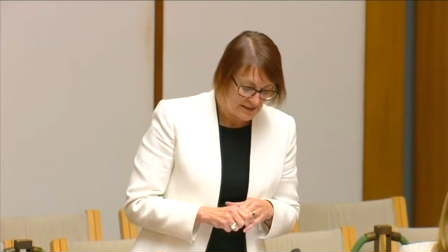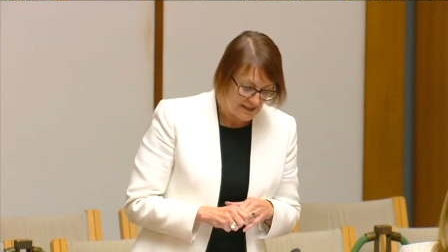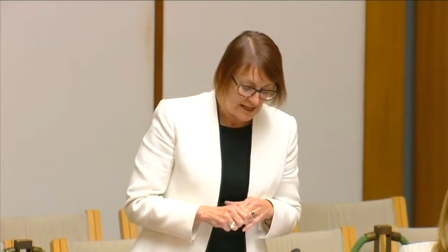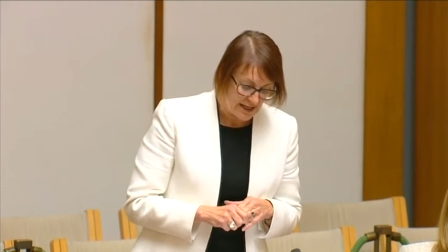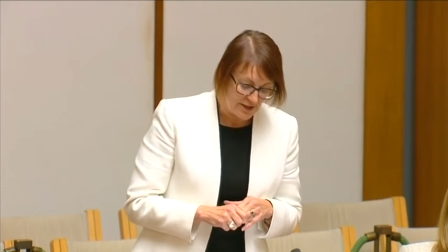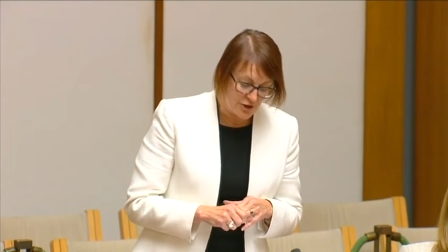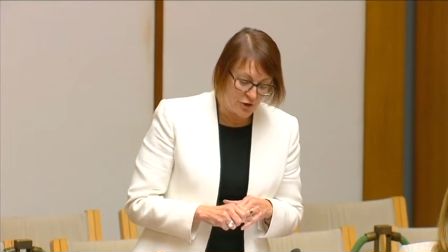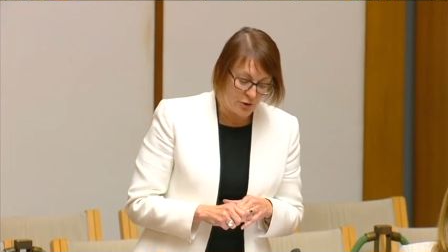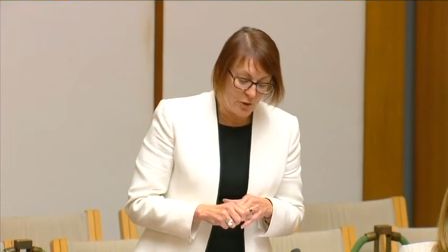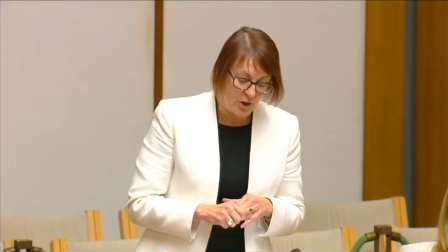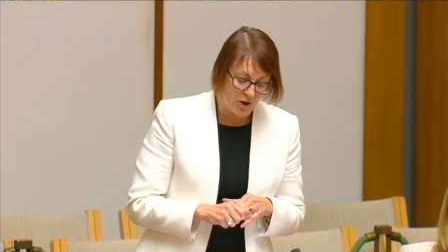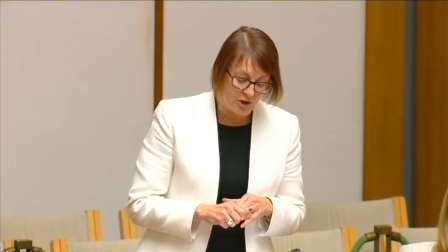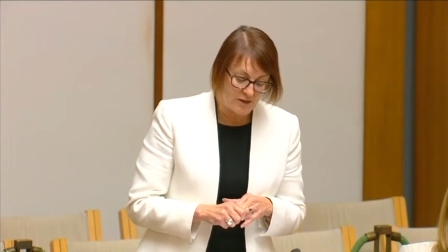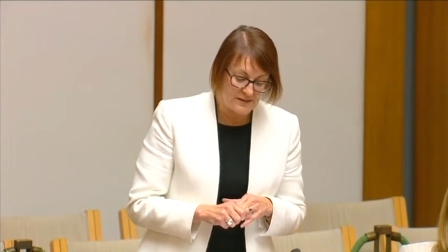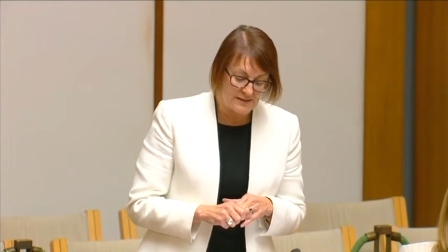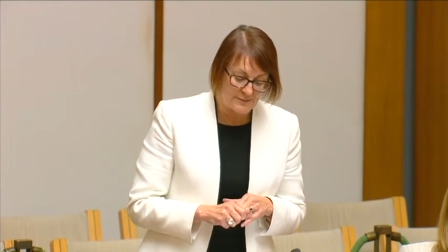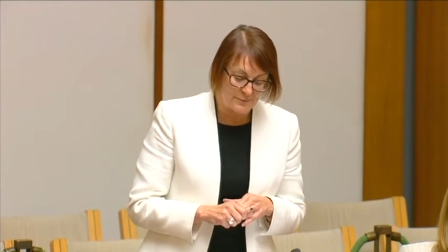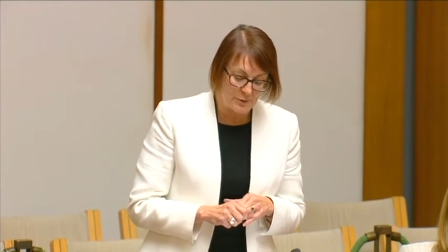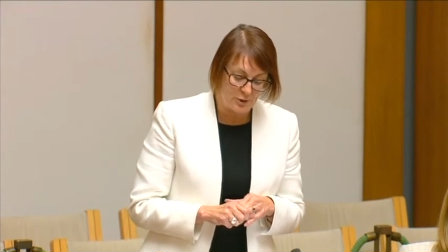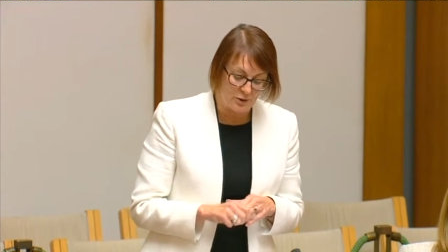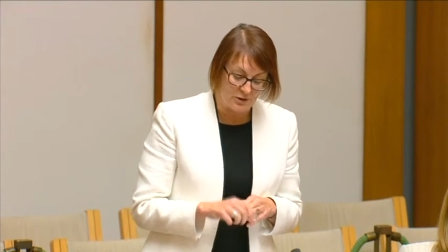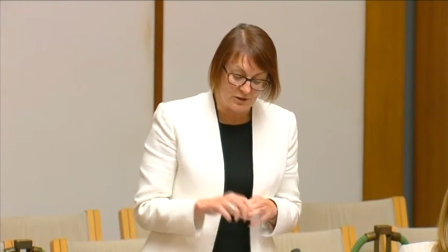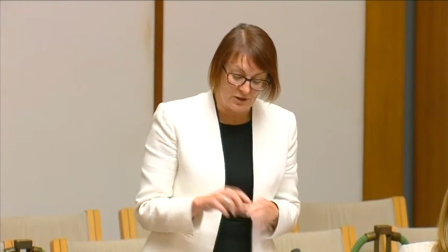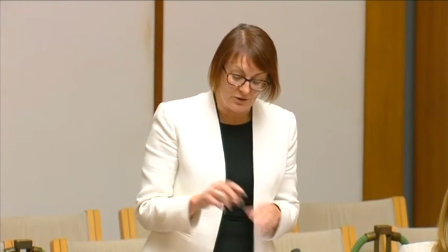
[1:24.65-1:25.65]
A new
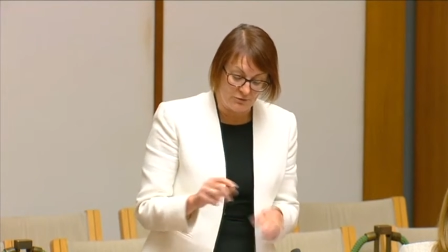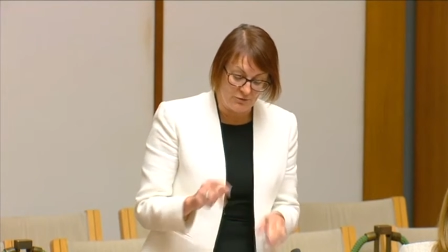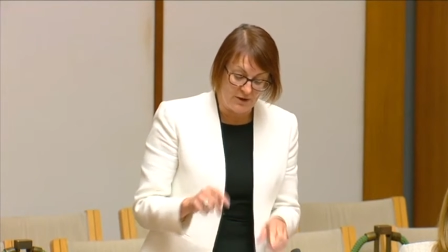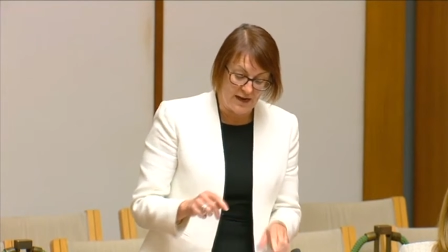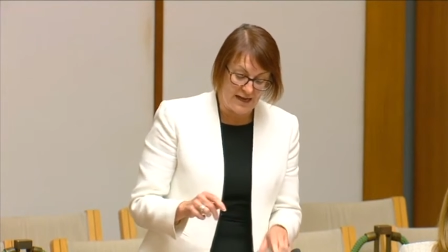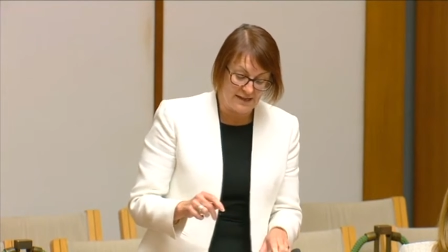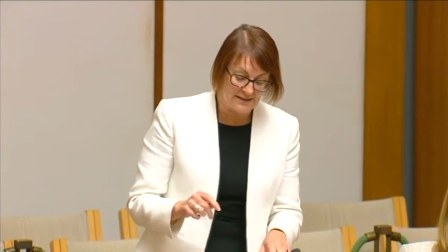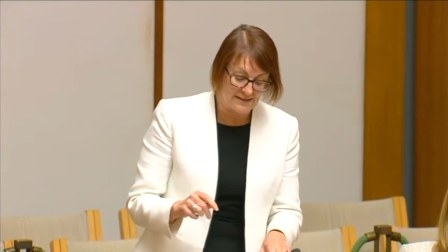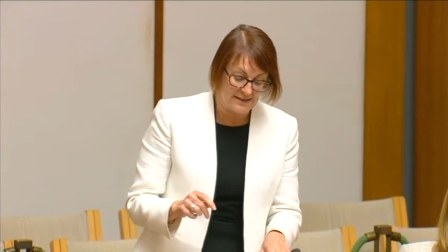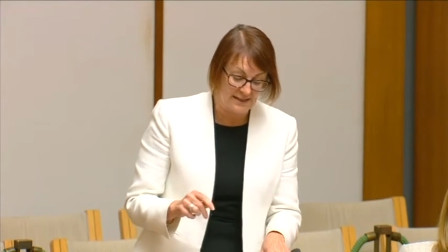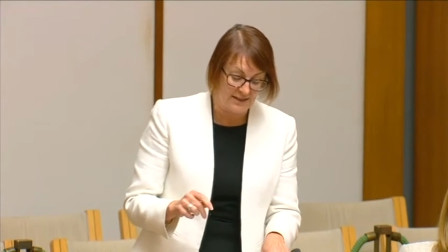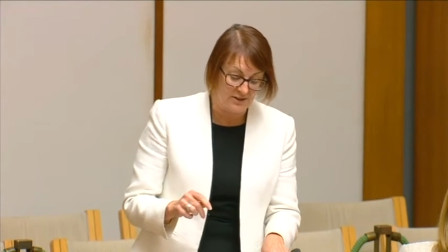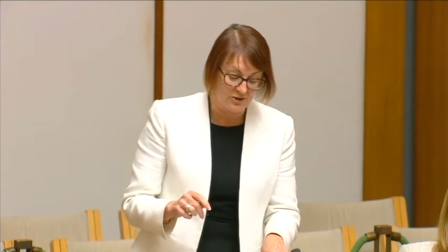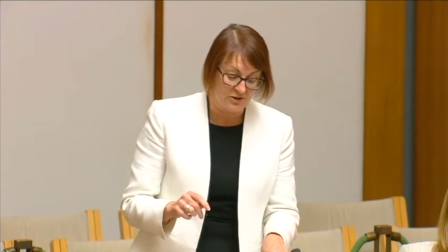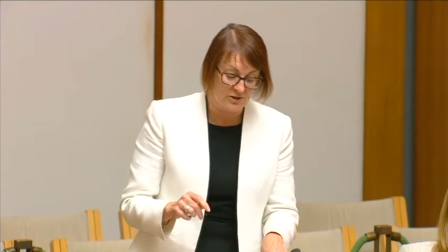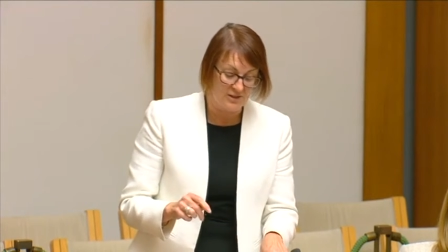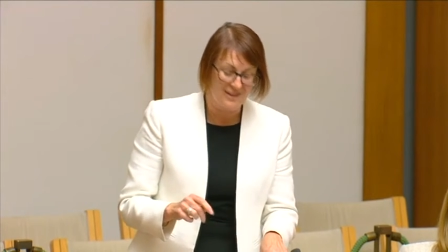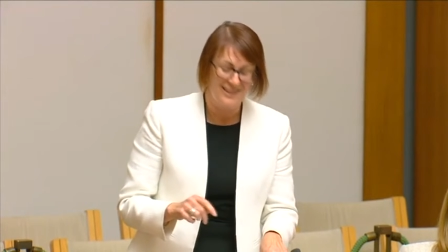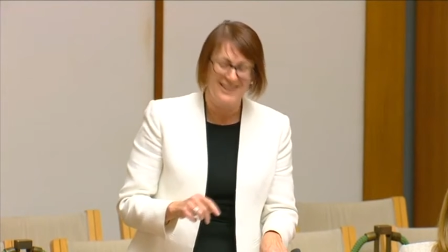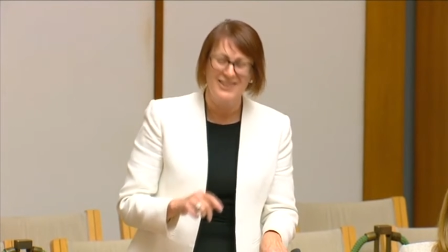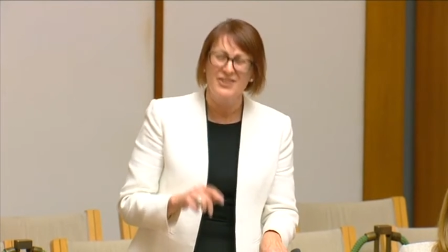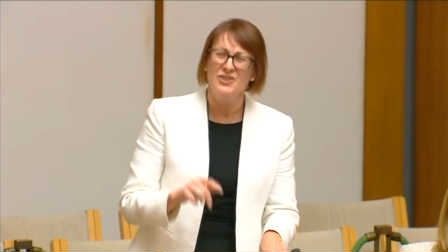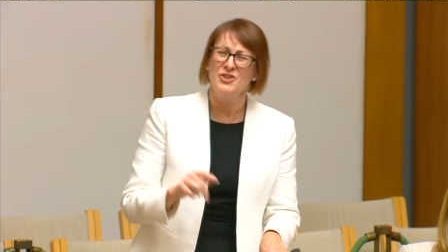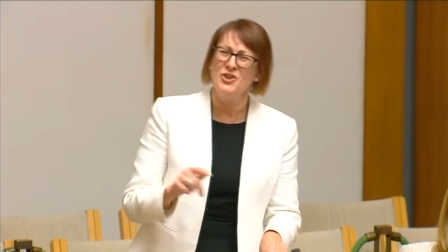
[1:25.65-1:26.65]
hospital at Rouse Hill,
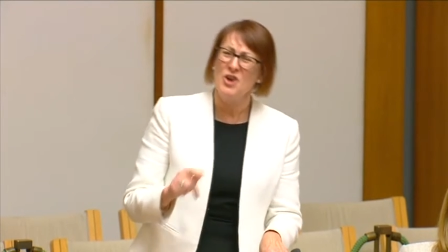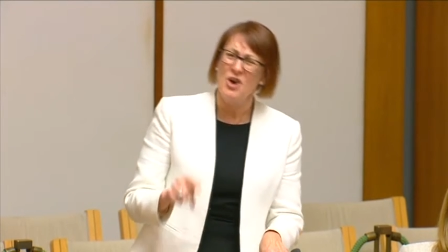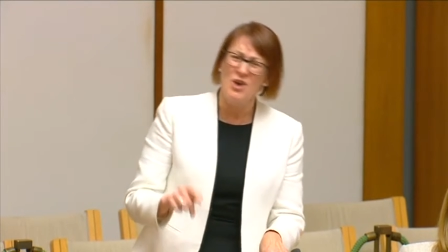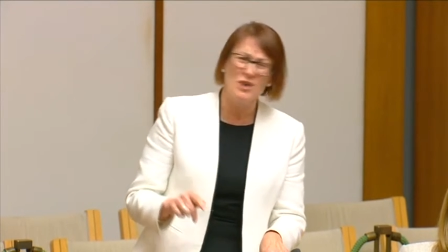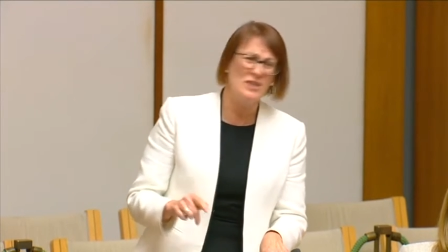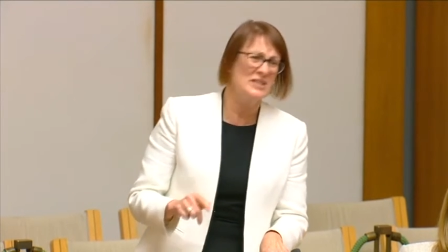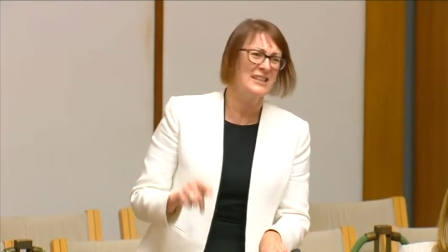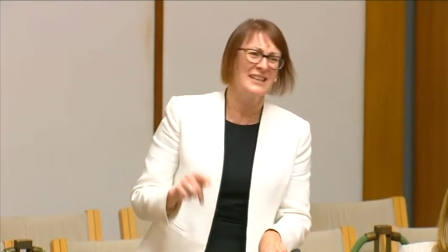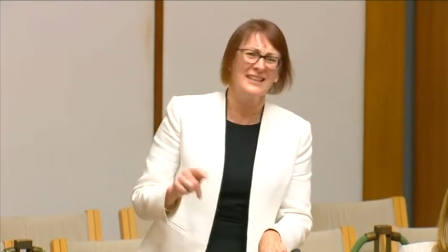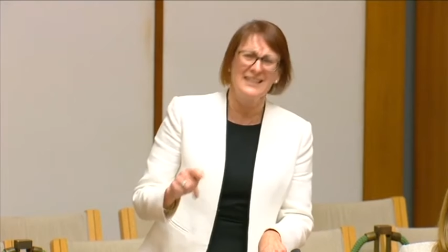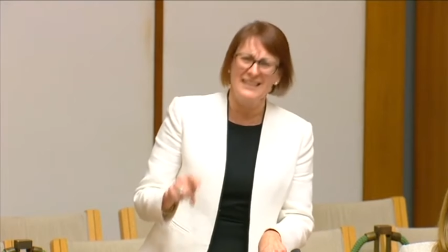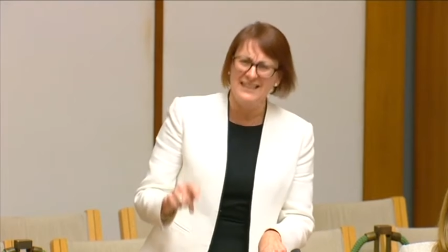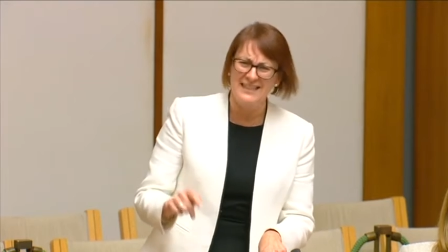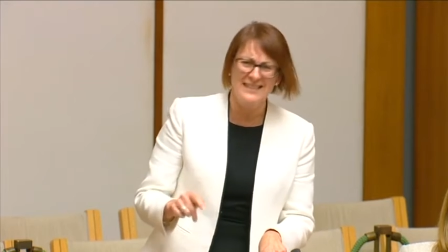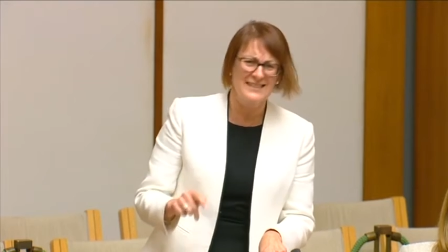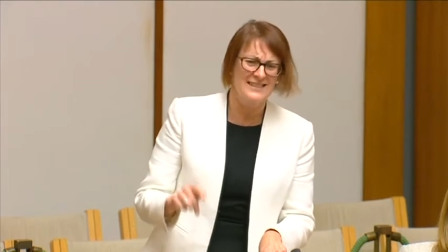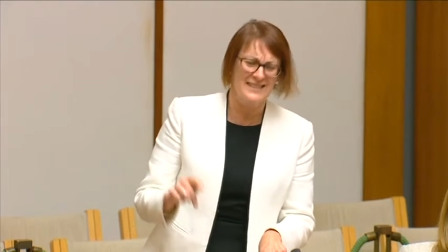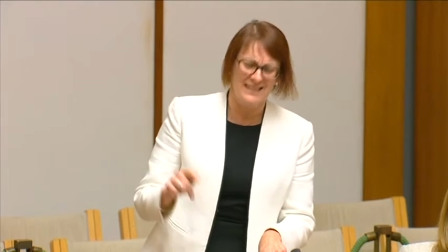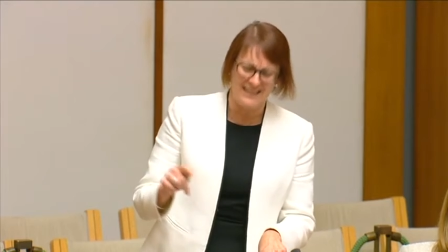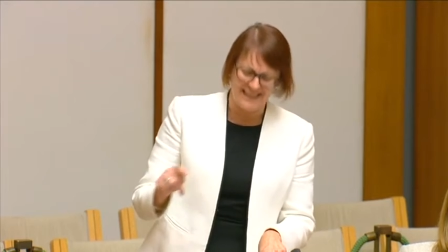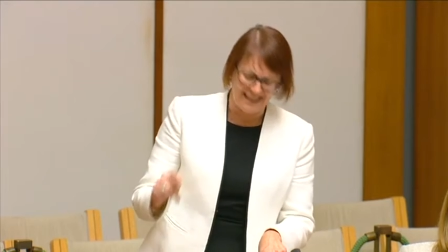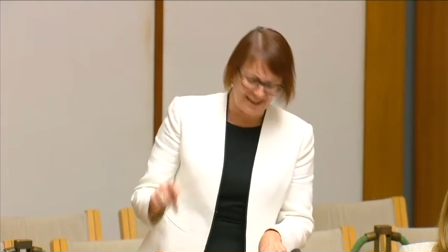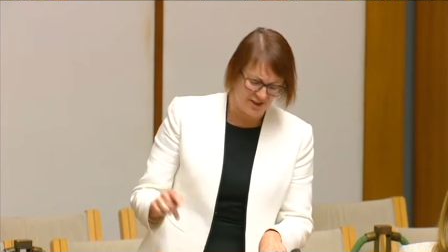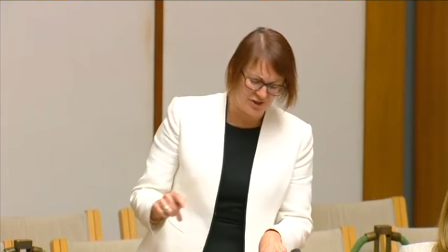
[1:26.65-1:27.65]
not in
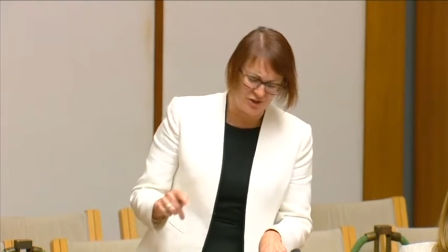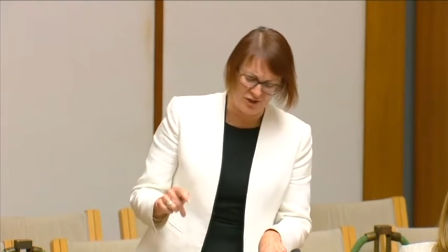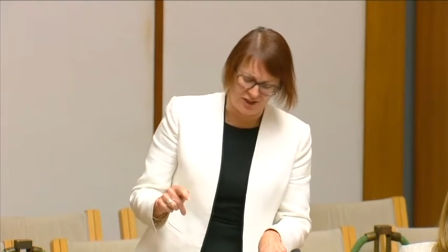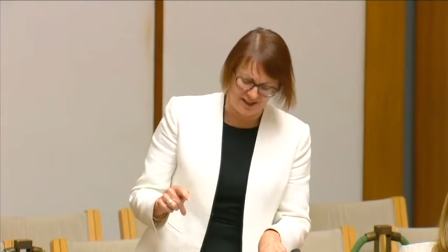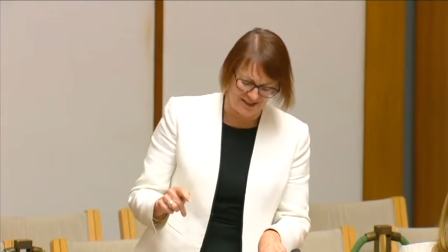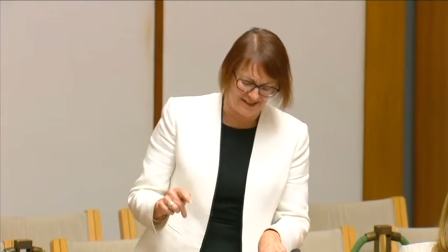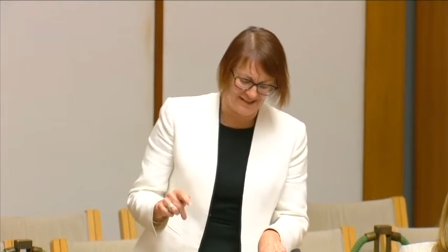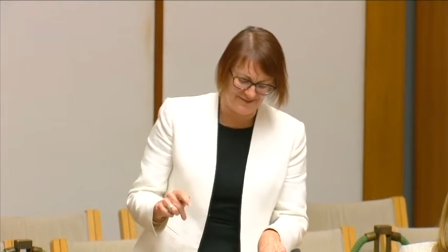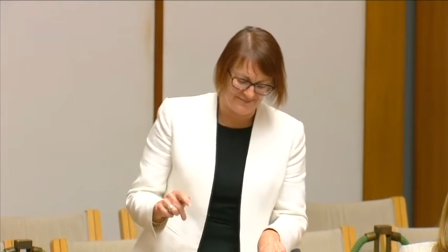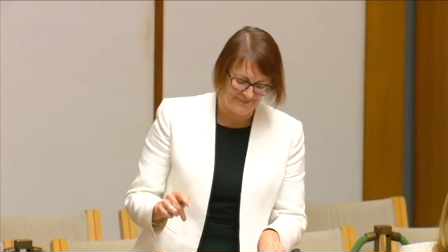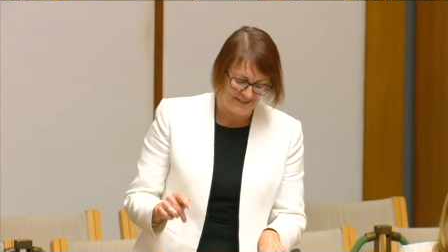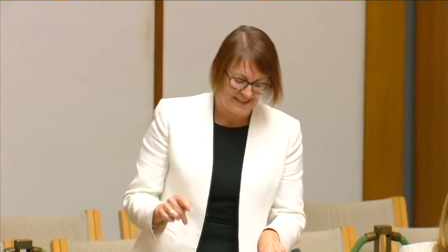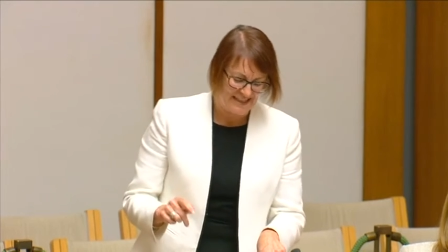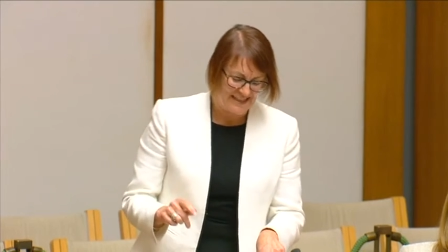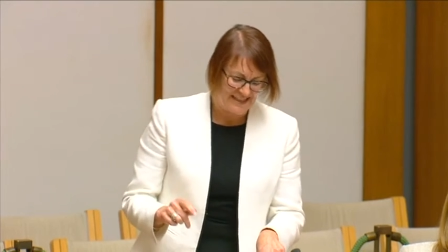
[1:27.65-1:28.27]
his electorate.